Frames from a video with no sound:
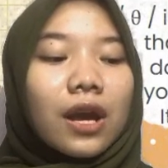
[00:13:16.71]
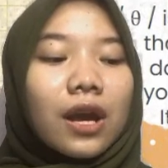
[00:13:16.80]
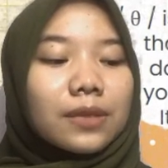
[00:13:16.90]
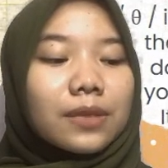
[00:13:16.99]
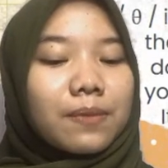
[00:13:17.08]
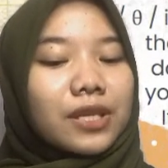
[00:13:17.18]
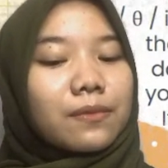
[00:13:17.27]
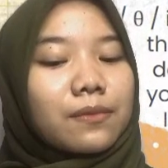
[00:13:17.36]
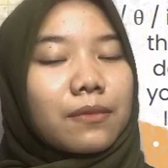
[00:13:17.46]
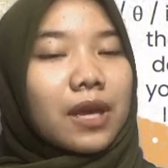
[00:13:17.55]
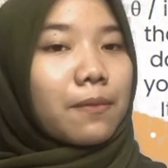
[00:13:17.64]
space
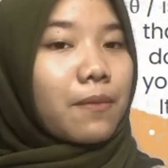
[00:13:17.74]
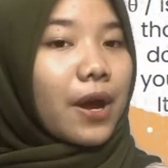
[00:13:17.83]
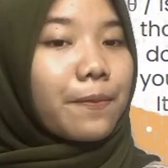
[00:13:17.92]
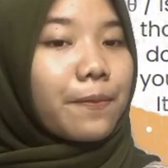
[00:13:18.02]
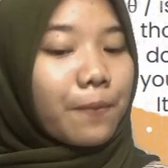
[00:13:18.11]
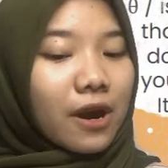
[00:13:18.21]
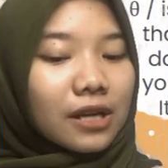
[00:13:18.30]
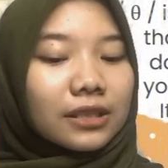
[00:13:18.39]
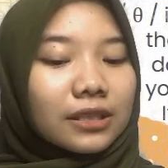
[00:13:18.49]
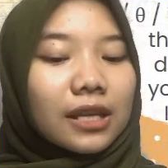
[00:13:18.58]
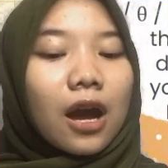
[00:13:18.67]
made by
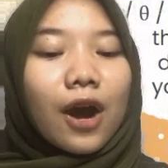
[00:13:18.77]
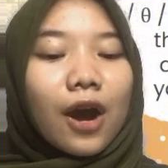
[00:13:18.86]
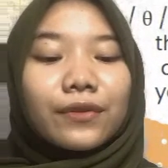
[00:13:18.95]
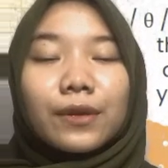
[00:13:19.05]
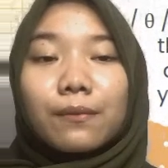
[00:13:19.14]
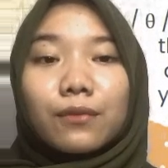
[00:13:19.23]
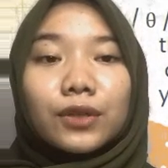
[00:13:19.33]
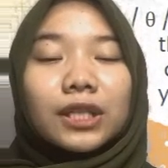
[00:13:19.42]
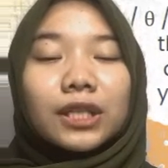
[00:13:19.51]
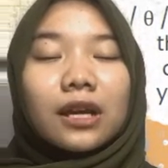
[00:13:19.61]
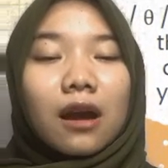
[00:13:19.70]
parts of the
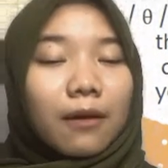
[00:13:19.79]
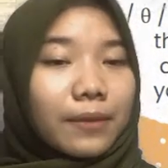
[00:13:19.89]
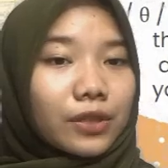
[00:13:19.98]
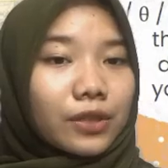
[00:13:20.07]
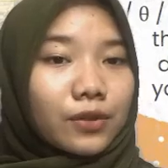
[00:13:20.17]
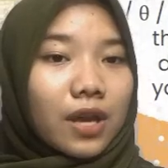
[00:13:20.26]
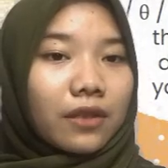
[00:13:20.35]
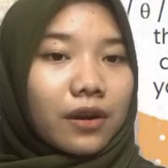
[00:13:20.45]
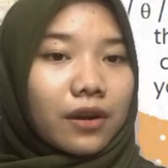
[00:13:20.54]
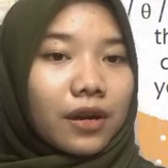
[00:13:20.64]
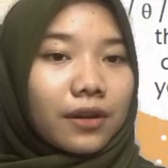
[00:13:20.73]
mouth coming together.